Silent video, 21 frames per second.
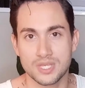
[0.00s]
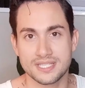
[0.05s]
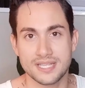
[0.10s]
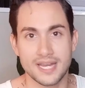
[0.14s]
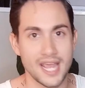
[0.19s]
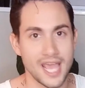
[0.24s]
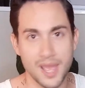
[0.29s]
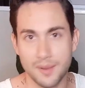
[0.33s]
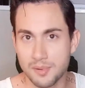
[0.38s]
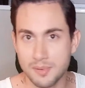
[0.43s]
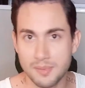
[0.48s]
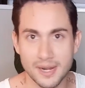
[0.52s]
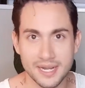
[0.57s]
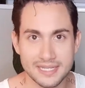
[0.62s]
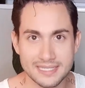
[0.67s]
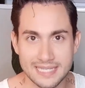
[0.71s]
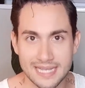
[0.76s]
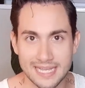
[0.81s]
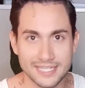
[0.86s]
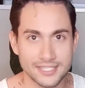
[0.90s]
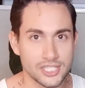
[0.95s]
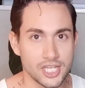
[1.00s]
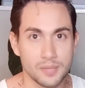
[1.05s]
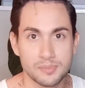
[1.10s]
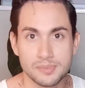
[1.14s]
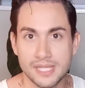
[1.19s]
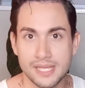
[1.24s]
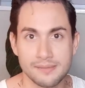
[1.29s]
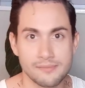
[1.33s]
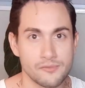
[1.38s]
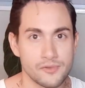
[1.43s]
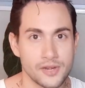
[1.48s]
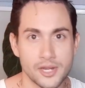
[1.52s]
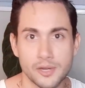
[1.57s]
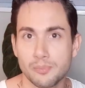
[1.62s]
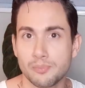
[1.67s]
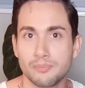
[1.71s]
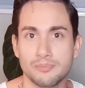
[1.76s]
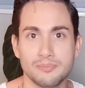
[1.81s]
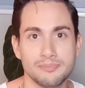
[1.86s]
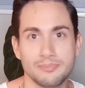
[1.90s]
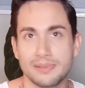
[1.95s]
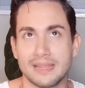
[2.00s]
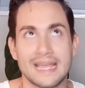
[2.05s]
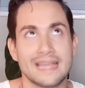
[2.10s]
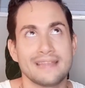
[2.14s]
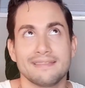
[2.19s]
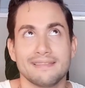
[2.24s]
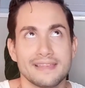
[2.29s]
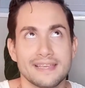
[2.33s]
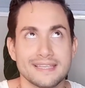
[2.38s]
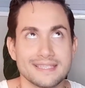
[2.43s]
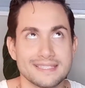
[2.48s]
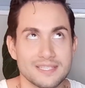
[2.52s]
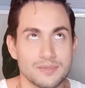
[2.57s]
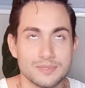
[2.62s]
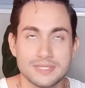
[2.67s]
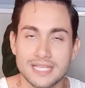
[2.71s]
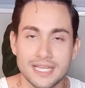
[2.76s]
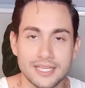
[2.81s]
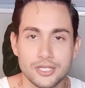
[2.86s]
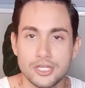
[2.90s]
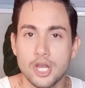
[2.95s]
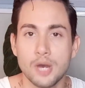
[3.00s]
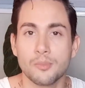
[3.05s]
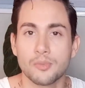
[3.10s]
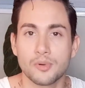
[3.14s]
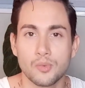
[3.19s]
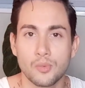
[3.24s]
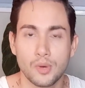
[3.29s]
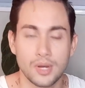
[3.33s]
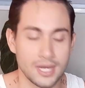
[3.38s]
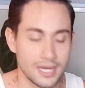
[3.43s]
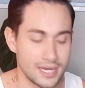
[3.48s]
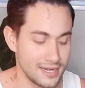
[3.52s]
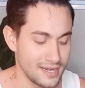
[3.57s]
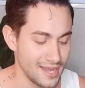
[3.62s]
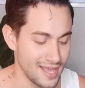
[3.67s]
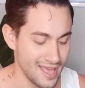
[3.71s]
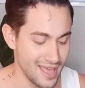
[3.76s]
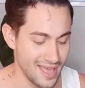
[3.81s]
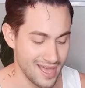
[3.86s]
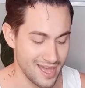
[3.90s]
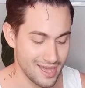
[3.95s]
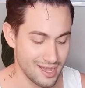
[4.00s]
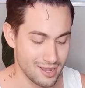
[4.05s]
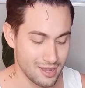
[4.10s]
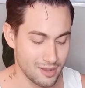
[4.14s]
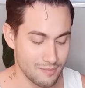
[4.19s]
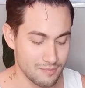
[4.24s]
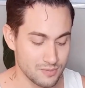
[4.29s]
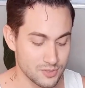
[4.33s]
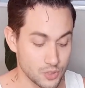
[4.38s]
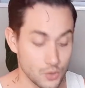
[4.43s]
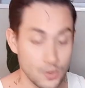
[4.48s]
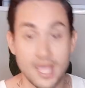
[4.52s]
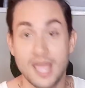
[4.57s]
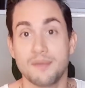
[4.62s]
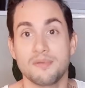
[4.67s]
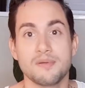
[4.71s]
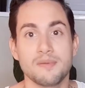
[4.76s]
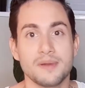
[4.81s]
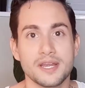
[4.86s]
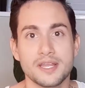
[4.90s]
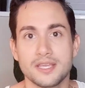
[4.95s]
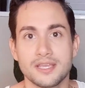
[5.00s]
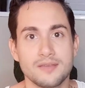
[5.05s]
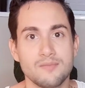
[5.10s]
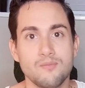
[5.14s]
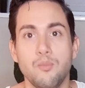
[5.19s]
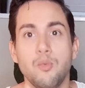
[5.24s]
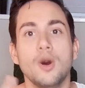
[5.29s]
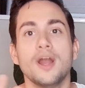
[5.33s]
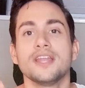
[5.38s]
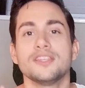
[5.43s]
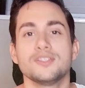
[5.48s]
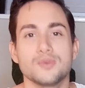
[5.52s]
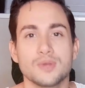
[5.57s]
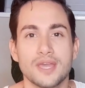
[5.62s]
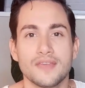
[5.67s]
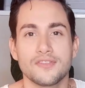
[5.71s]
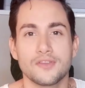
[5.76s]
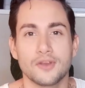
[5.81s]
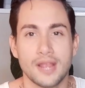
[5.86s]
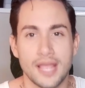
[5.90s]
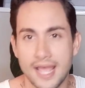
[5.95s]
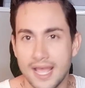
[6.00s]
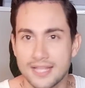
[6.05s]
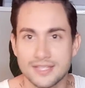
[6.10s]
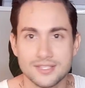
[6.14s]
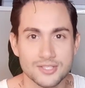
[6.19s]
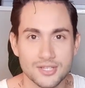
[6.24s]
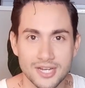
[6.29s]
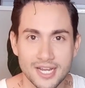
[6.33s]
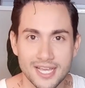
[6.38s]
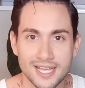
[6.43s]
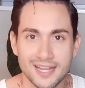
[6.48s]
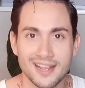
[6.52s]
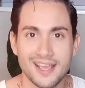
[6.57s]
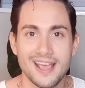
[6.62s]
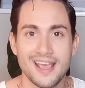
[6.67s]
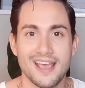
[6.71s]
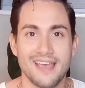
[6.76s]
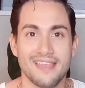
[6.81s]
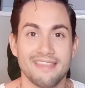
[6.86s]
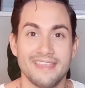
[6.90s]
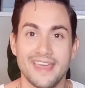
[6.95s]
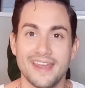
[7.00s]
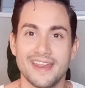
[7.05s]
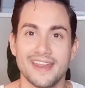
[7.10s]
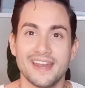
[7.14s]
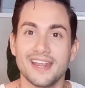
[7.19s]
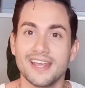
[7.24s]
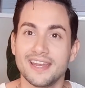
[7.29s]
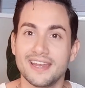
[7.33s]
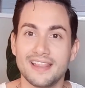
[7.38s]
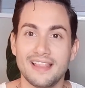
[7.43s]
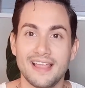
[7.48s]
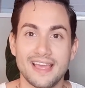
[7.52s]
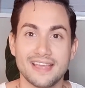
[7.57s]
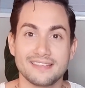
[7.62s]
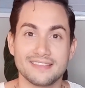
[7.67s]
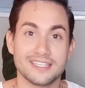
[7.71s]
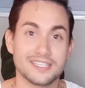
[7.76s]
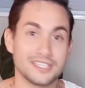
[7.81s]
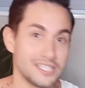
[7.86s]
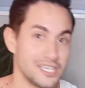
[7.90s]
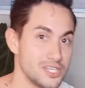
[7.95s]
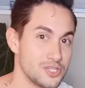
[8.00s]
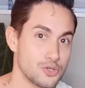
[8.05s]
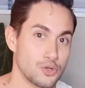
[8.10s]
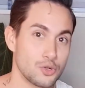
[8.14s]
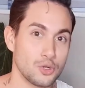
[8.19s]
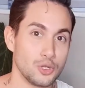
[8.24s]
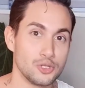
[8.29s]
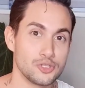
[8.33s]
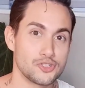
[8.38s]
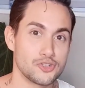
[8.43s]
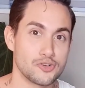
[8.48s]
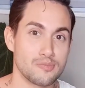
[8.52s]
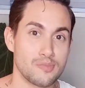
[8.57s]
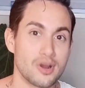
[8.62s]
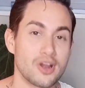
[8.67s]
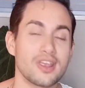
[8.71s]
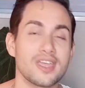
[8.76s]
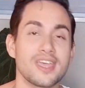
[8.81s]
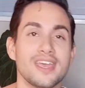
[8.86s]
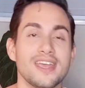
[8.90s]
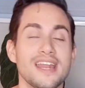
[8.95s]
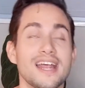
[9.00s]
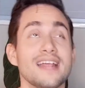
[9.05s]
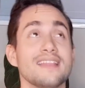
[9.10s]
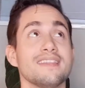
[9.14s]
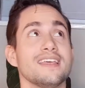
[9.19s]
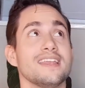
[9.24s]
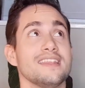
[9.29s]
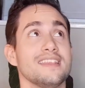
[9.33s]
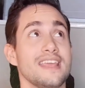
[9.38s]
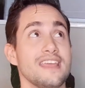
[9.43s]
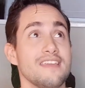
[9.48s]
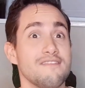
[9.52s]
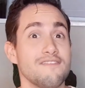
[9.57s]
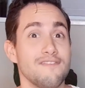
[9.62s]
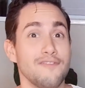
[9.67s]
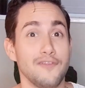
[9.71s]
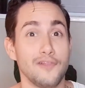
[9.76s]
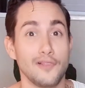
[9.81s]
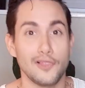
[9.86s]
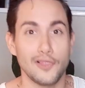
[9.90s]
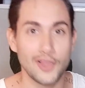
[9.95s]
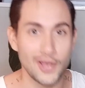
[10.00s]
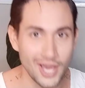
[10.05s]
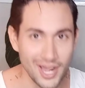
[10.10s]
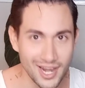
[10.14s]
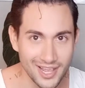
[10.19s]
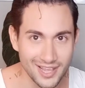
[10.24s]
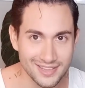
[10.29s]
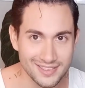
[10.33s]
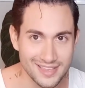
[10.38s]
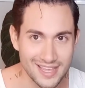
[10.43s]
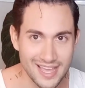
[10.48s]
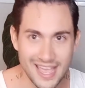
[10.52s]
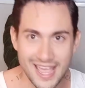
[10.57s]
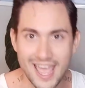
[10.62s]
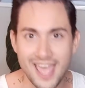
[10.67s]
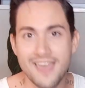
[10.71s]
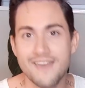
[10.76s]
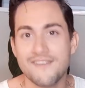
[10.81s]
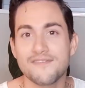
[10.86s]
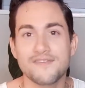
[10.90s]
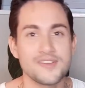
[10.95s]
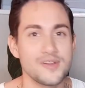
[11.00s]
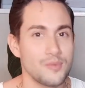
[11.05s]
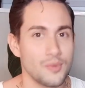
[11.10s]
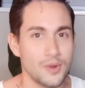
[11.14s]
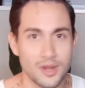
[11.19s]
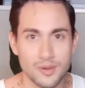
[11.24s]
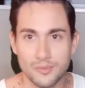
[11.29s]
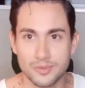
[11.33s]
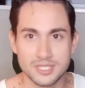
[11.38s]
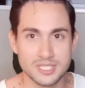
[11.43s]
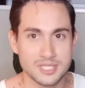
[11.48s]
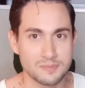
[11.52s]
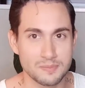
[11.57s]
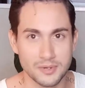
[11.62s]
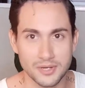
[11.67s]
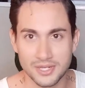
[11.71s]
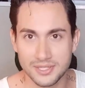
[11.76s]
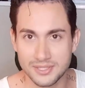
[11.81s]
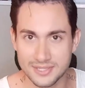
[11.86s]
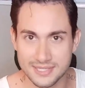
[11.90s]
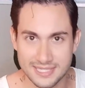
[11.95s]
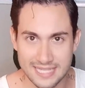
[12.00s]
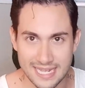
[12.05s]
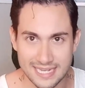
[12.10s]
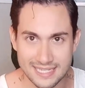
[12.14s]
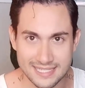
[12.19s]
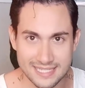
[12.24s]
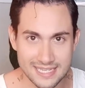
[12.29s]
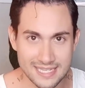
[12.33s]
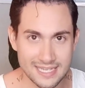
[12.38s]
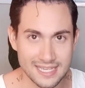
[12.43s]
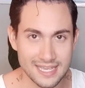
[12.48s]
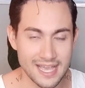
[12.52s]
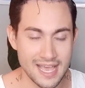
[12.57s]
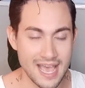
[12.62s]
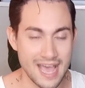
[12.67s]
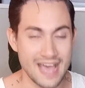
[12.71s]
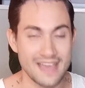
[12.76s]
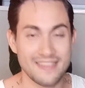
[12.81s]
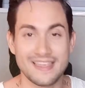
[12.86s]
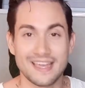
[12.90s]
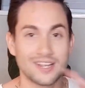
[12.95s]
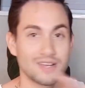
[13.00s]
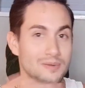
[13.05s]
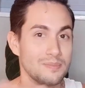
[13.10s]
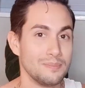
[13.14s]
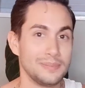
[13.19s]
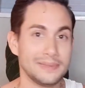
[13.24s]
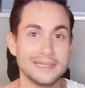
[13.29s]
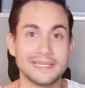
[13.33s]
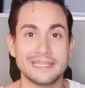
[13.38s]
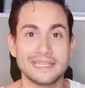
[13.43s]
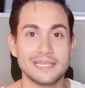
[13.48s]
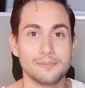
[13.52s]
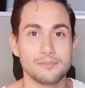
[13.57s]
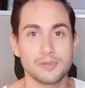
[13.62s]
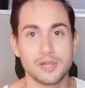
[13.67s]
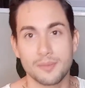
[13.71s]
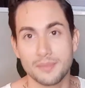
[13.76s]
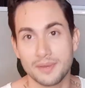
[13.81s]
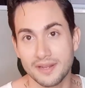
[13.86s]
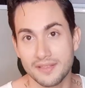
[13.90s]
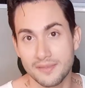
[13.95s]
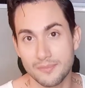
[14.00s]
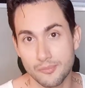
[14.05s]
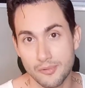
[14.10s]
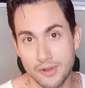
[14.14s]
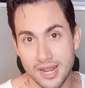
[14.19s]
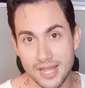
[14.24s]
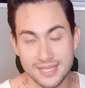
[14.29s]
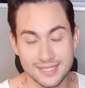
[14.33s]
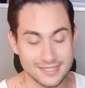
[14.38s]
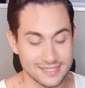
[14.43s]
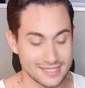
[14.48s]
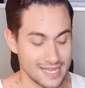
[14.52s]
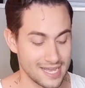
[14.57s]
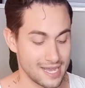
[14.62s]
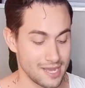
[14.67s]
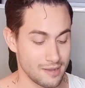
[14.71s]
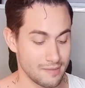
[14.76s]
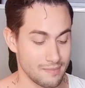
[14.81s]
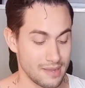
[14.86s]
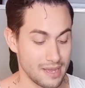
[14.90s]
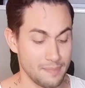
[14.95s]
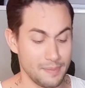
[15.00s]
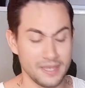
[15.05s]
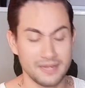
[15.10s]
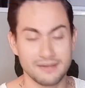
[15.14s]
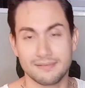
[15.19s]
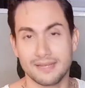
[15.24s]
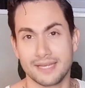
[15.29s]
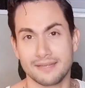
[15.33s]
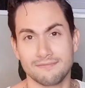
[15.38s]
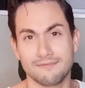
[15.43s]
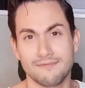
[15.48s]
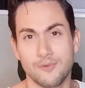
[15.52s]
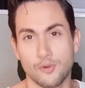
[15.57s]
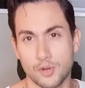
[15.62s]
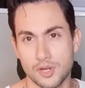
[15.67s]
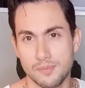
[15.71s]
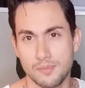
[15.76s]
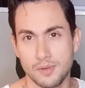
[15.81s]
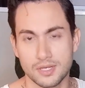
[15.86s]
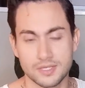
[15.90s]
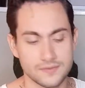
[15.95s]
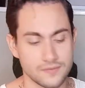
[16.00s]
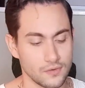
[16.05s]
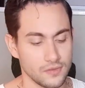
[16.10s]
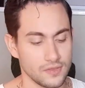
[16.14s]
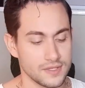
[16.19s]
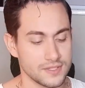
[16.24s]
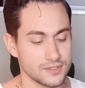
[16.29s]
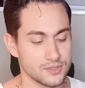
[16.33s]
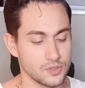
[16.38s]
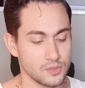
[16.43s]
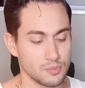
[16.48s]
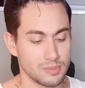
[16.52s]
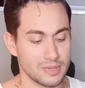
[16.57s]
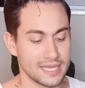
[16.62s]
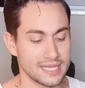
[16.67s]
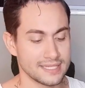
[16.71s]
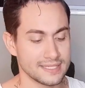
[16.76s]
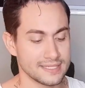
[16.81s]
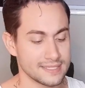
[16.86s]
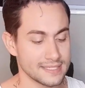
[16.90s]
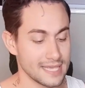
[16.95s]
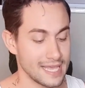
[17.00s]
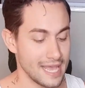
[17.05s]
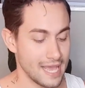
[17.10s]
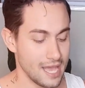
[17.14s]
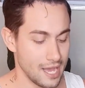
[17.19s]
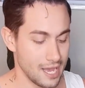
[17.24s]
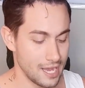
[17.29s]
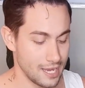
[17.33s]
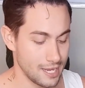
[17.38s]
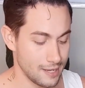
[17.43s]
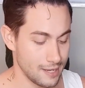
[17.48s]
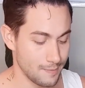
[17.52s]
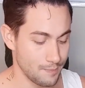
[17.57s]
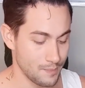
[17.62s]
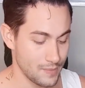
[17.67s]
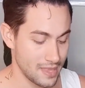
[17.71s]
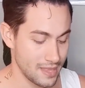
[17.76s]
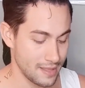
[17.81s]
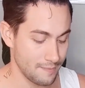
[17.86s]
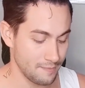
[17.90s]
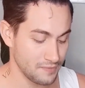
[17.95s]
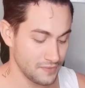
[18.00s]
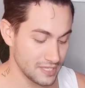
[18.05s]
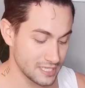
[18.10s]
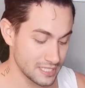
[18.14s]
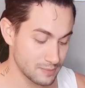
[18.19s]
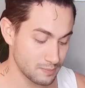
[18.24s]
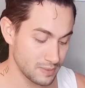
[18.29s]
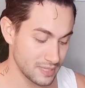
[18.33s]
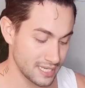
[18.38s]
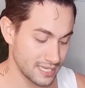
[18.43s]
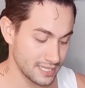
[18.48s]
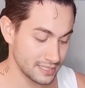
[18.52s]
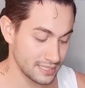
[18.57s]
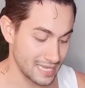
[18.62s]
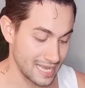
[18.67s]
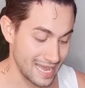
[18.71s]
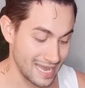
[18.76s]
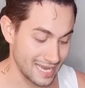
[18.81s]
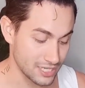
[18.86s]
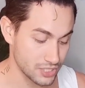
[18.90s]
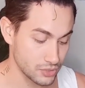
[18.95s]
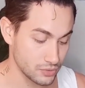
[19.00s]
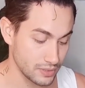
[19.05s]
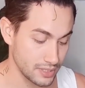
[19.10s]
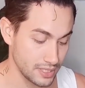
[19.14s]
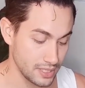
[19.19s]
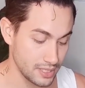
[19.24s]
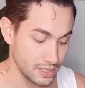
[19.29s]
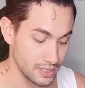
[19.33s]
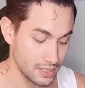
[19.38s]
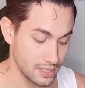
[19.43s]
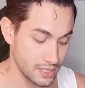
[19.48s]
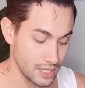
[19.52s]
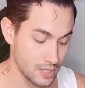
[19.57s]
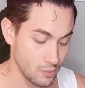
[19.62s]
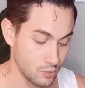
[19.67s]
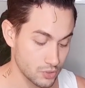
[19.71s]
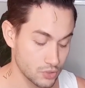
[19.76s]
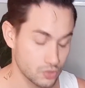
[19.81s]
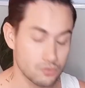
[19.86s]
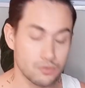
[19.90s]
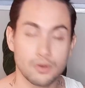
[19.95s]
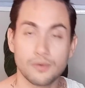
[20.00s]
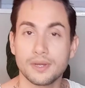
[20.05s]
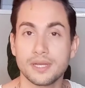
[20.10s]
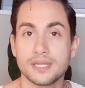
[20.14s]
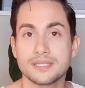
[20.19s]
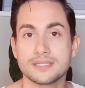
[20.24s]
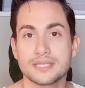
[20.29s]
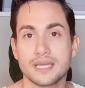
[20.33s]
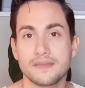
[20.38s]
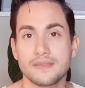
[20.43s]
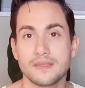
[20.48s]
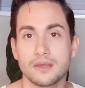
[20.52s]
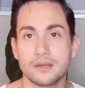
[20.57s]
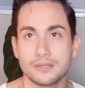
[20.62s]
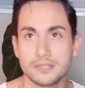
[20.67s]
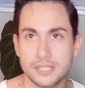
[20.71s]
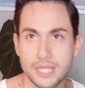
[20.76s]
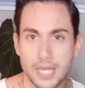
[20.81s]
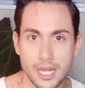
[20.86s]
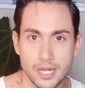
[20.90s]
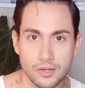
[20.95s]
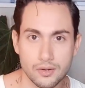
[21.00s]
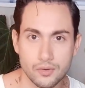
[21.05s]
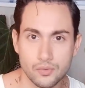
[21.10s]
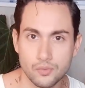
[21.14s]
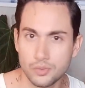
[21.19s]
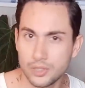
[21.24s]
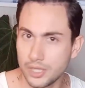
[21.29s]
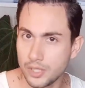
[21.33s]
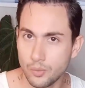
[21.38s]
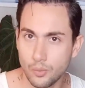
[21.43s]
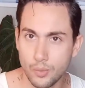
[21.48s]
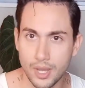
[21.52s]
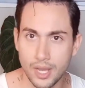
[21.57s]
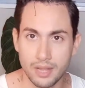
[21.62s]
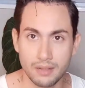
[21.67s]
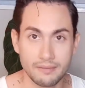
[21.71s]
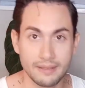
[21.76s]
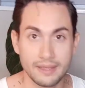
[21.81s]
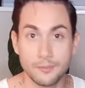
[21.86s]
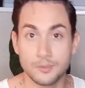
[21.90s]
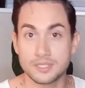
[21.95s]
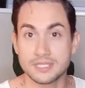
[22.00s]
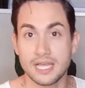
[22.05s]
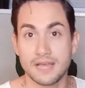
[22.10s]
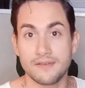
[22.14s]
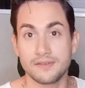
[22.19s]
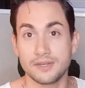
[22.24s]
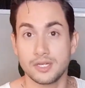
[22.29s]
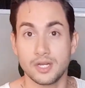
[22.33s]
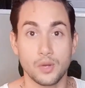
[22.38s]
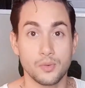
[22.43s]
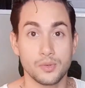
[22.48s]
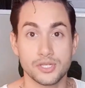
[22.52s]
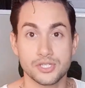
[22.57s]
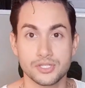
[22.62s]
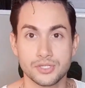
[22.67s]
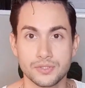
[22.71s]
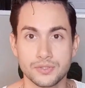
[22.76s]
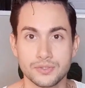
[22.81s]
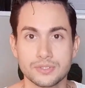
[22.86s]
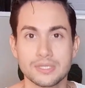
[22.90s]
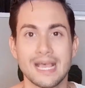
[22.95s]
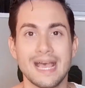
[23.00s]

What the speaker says: in everybody's like top 10 rare plant list. It was like #1. So everybody wanted to get their hands on it. Then it hit like the tissue culture market, and then they flooded everywhere with Spiritus-sancti, and that completely plummeted the price. I paid like $40 for these two plants. This plant actually, it was growing inside the container really well. It was having no issues.